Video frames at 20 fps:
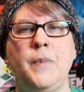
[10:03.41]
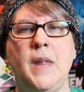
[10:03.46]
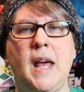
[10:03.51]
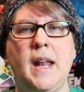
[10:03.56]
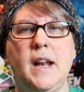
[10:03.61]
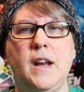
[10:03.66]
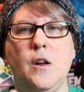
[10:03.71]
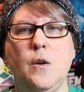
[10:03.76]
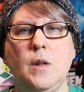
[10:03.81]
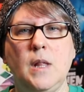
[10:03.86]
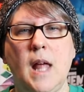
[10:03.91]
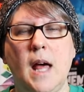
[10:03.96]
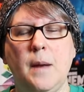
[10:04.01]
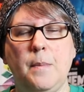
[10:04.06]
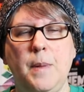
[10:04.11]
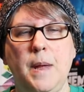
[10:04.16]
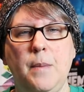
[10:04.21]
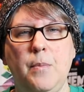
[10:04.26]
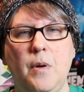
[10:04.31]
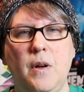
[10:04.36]
And I know a lot
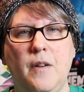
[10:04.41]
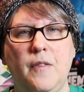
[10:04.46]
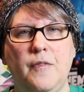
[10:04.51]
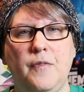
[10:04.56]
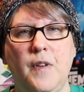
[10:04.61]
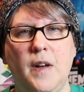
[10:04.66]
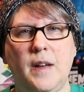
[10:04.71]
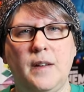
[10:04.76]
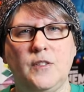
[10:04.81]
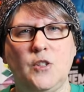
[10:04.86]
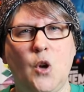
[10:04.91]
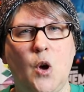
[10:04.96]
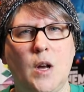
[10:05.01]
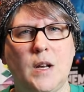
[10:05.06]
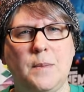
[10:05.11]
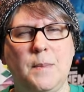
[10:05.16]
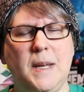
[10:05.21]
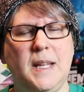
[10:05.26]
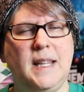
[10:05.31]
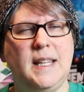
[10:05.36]
of people have uh,
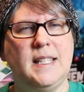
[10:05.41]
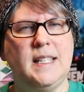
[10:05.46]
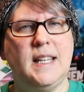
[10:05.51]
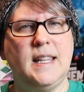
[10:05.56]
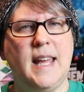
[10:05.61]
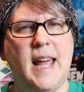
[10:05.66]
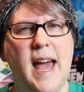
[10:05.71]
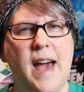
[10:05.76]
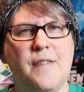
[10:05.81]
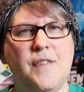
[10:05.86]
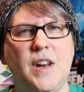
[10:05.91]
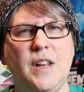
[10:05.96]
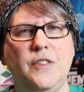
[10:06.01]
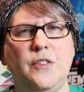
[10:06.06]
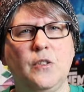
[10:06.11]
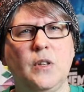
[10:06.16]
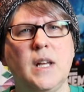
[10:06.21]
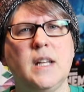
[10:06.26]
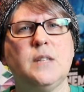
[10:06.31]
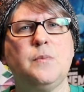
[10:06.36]
talked to me and they said they have it on
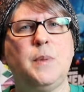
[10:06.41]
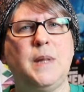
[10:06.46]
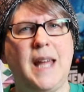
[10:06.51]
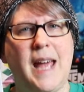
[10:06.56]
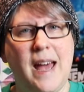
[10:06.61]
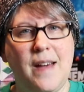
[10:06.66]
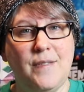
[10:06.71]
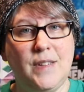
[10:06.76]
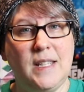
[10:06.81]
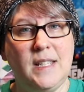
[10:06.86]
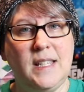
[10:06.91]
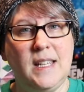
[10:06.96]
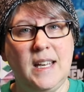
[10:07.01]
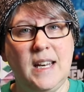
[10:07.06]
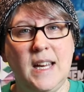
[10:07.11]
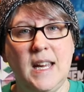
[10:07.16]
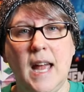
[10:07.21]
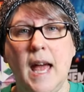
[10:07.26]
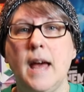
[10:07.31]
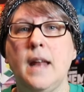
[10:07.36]
their list, but they haven't
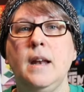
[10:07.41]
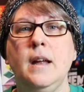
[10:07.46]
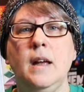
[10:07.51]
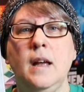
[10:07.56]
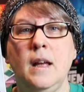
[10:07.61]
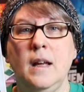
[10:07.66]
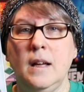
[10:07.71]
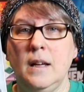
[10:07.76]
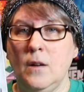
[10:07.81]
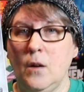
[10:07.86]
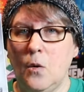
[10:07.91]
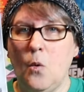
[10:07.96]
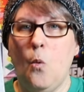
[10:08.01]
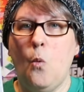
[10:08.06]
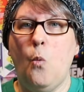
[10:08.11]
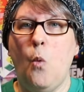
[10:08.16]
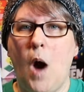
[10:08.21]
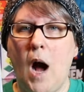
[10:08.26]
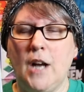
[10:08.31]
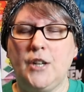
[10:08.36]
seen it yet
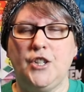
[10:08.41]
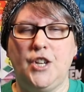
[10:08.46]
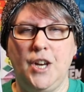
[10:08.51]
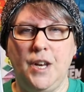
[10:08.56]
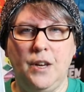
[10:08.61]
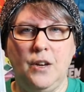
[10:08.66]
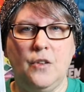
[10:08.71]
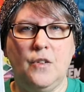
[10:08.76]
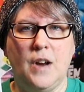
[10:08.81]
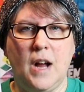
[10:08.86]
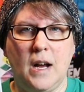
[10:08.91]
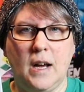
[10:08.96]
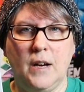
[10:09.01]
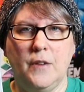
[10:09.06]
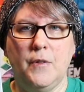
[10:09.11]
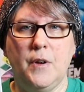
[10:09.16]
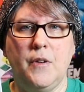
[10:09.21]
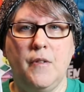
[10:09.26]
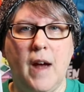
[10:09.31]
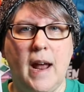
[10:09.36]
watch it. You're not going
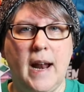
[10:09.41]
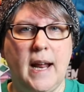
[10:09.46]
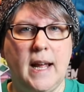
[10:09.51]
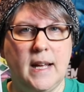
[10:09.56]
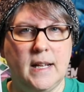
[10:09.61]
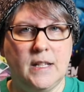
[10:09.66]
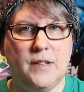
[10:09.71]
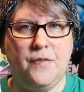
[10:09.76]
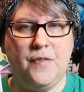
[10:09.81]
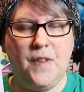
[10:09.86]
to regret it. It's a